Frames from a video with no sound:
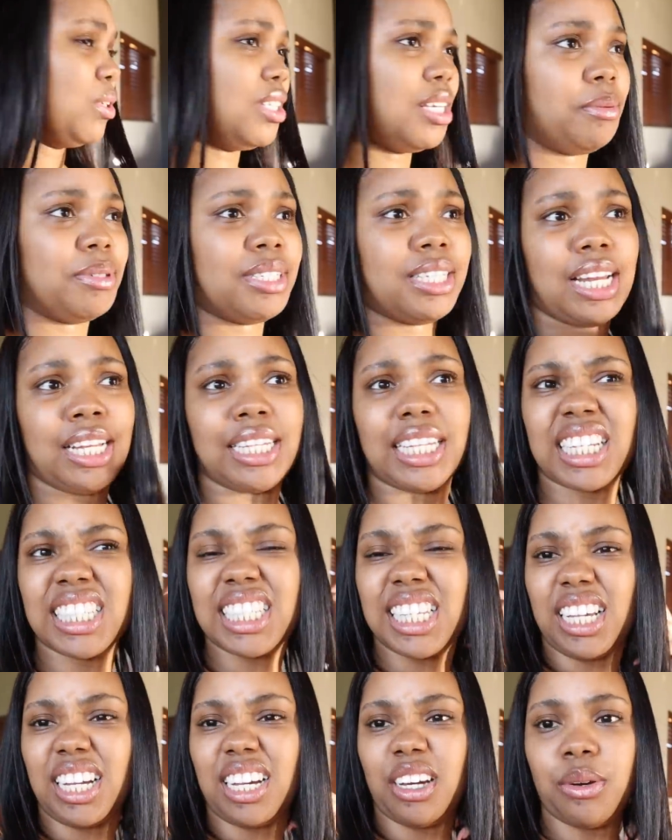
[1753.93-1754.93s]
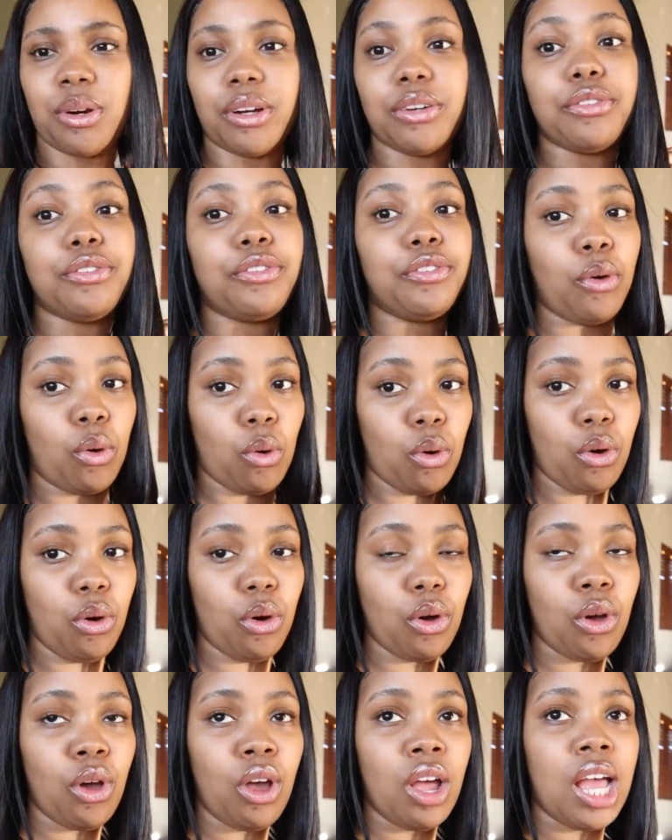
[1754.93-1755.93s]
what time is it? I think it's like around
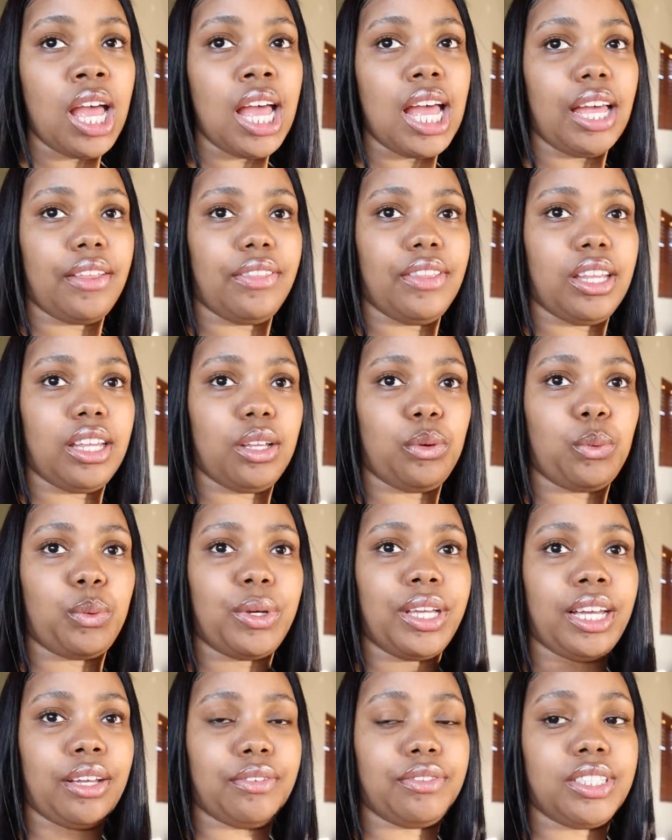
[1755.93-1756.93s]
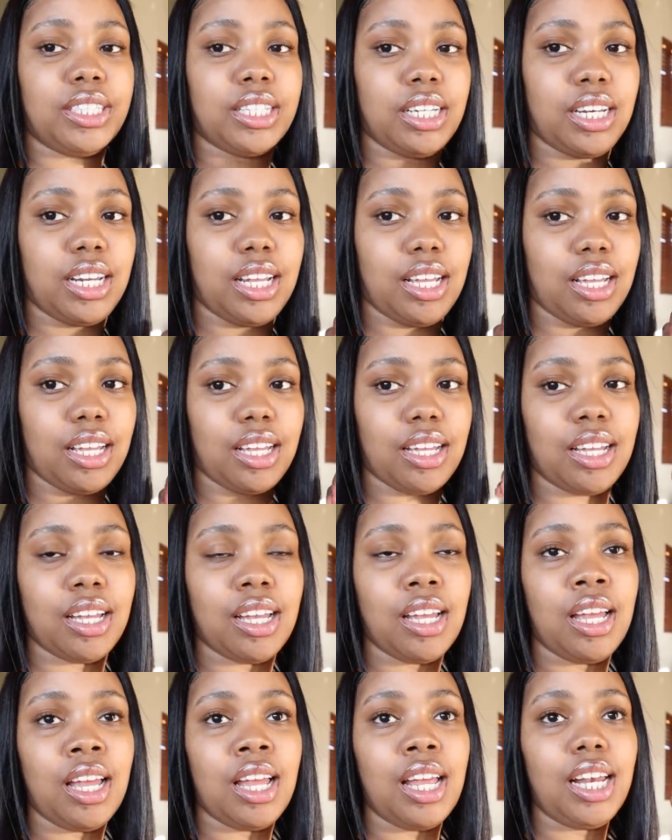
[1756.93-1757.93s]
four, and then we have dinner
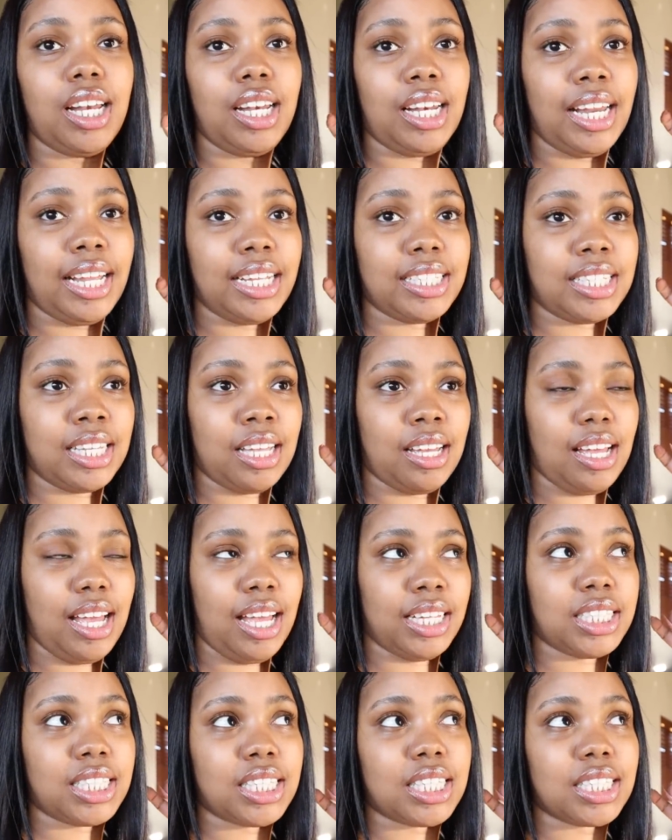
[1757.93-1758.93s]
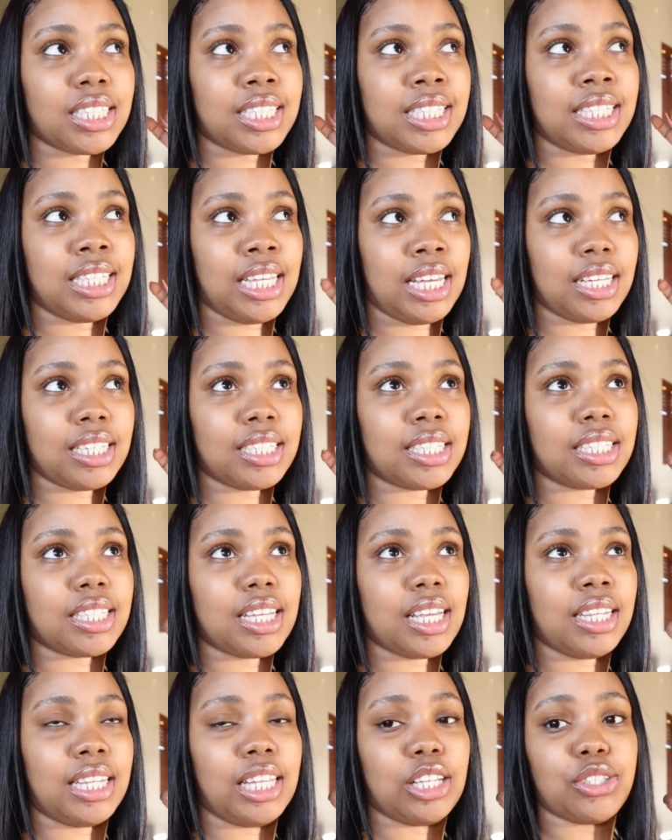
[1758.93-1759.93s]
later at
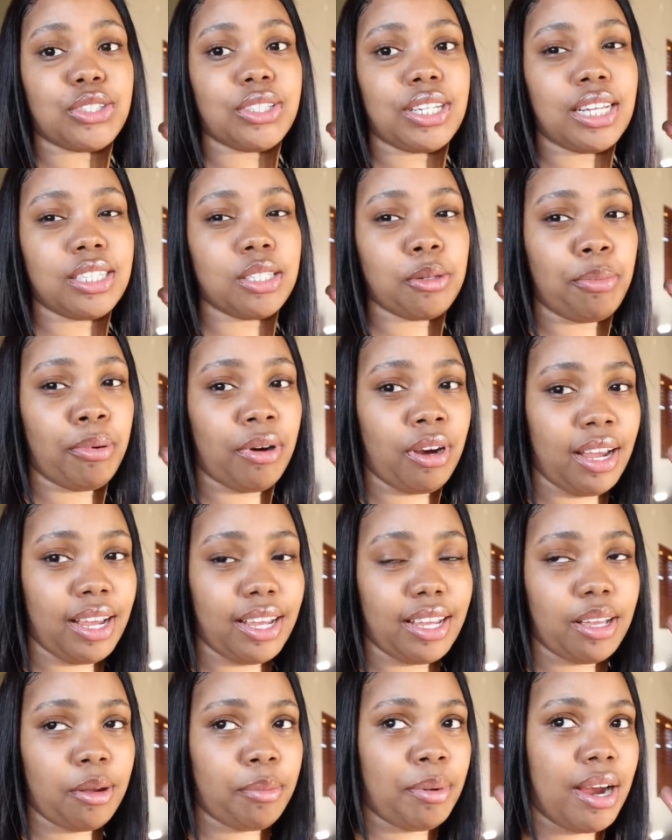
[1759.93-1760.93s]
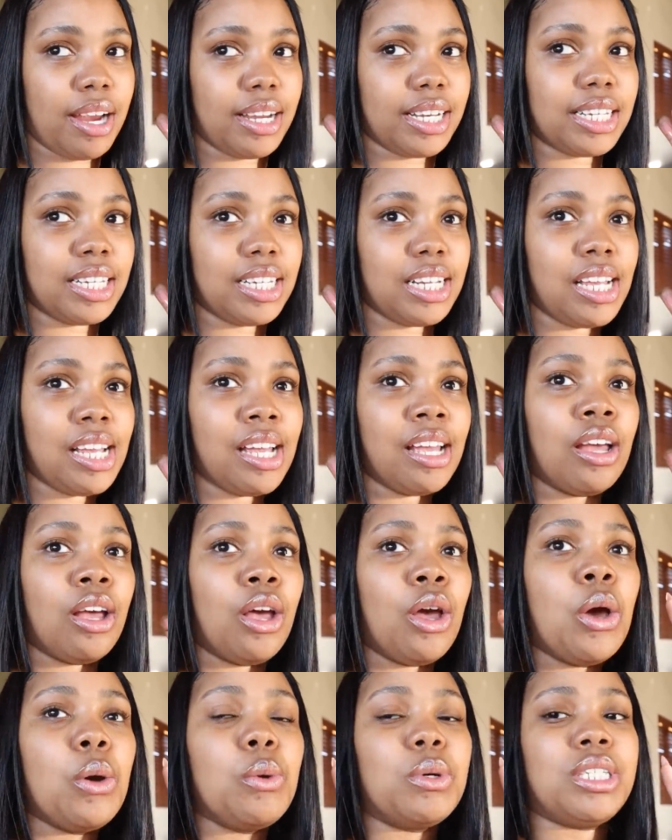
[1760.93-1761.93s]
six. I think today's a braai. Apparently,
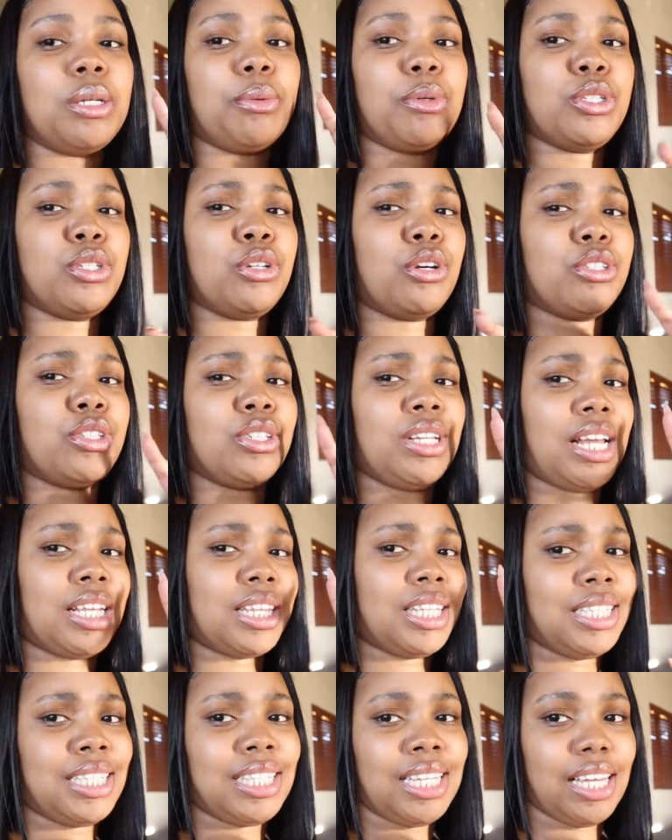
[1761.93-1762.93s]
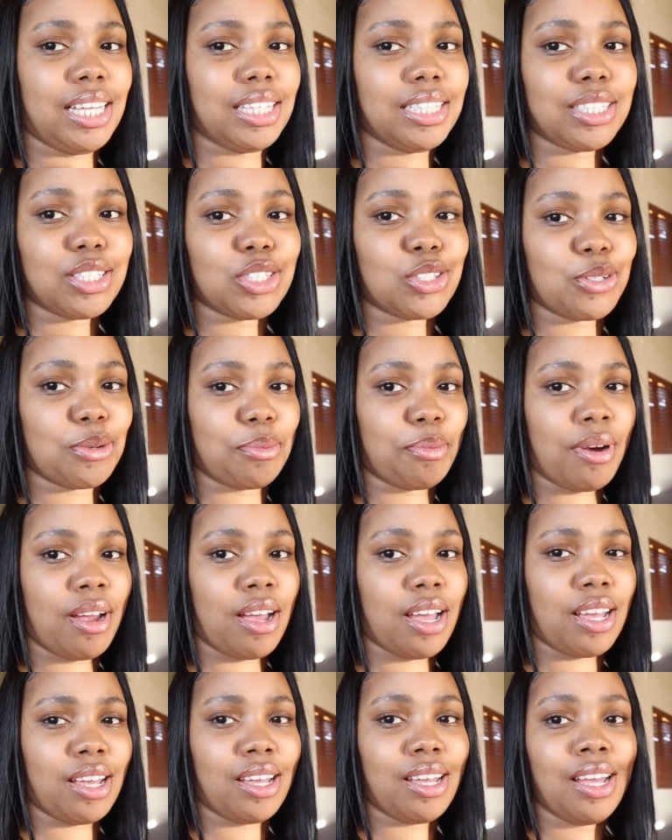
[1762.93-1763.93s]
we're supposed to go to like the tents to
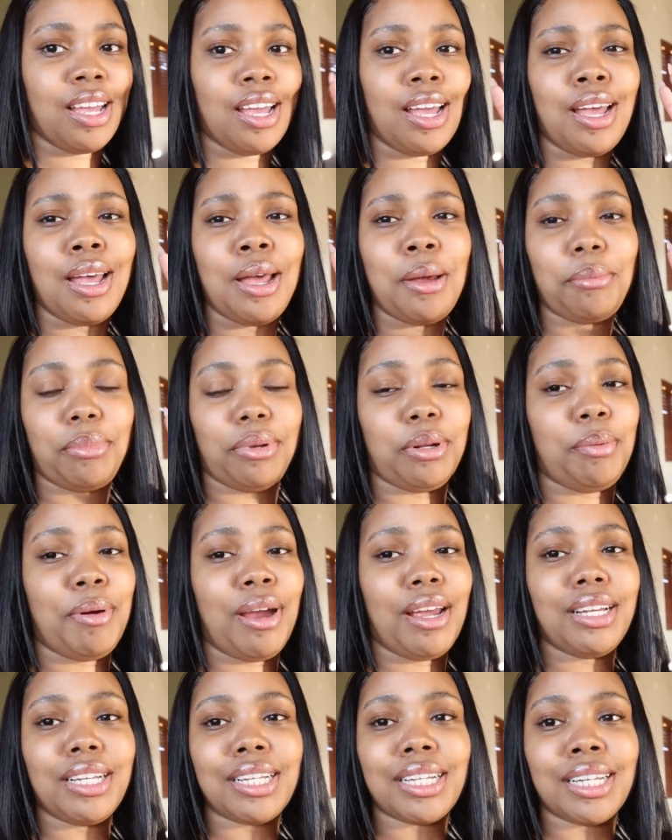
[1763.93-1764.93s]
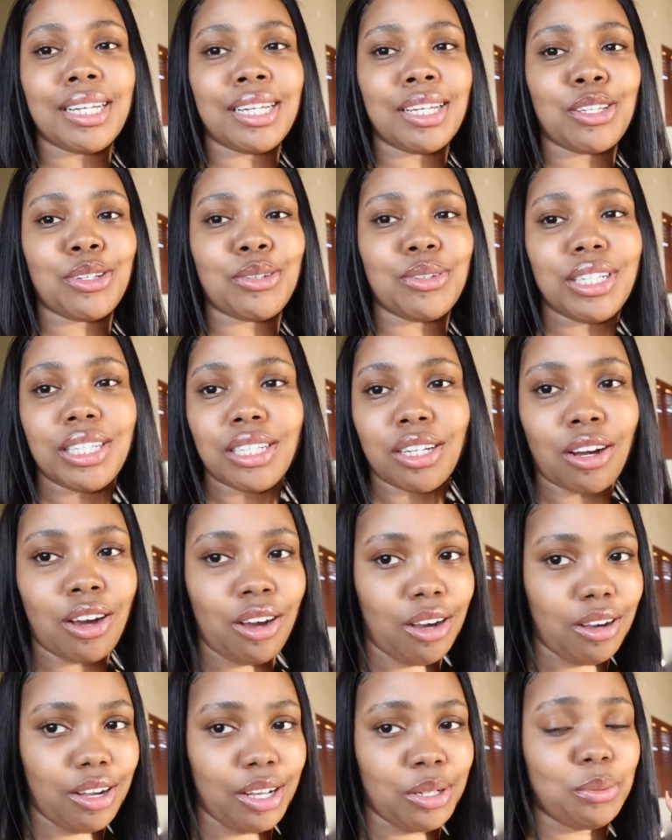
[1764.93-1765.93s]
braai, but apparently you need a
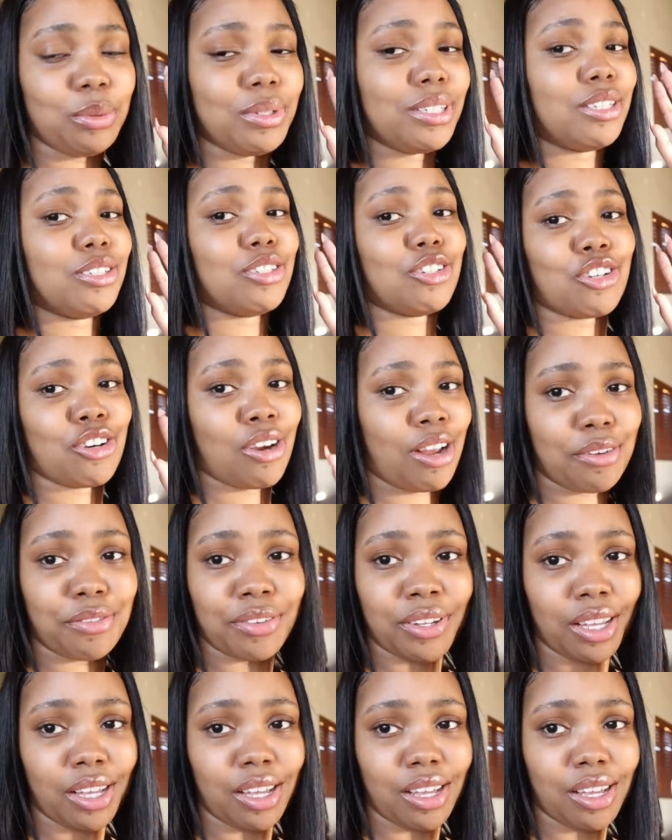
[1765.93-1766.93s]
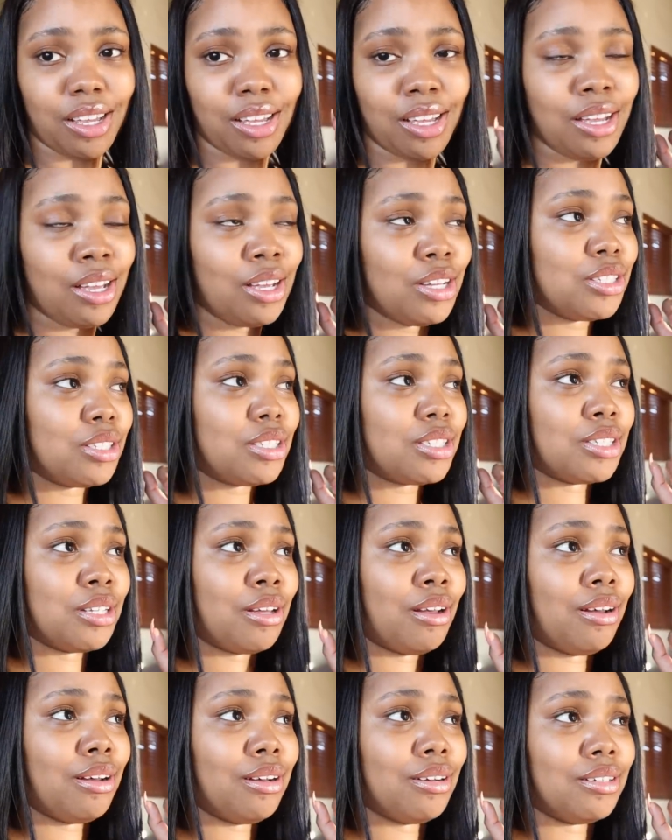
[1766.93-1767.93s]
car, and we didn't drive here,
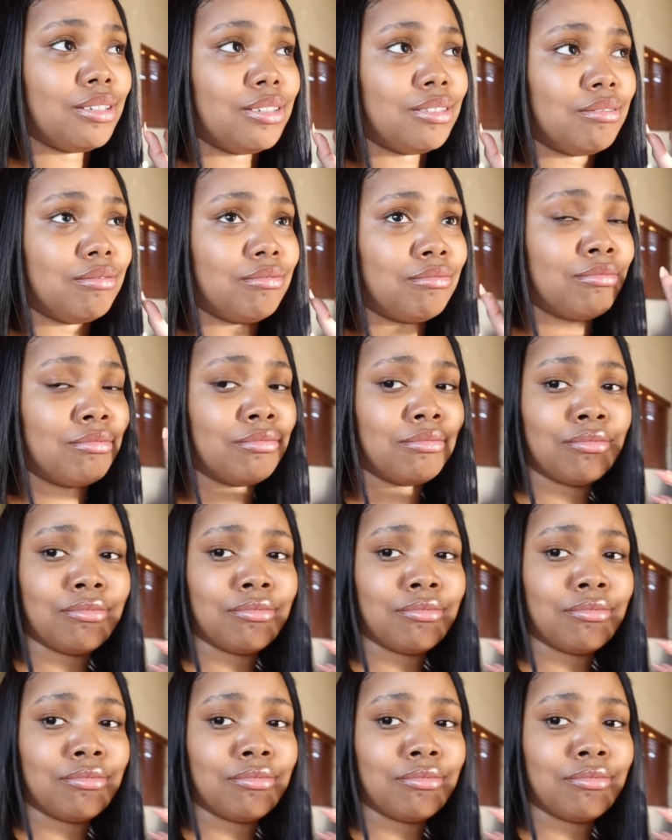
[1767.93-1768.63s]
so